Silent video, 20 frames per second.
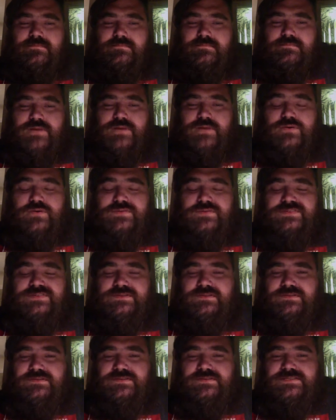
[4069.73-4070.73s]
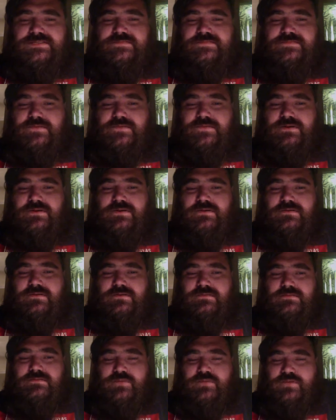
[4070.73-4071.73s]
posters for
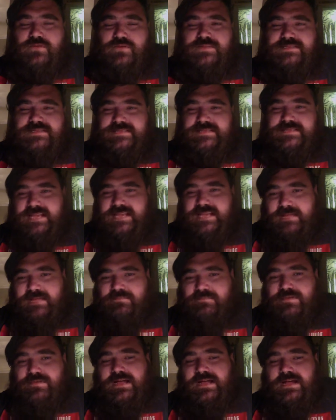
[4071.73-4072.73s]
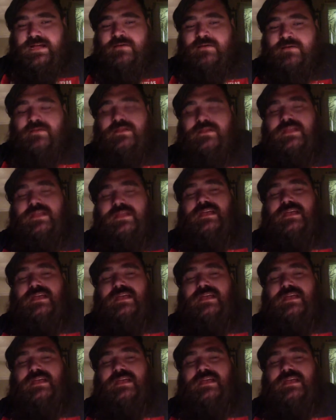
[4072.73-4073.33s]
the movies that he put out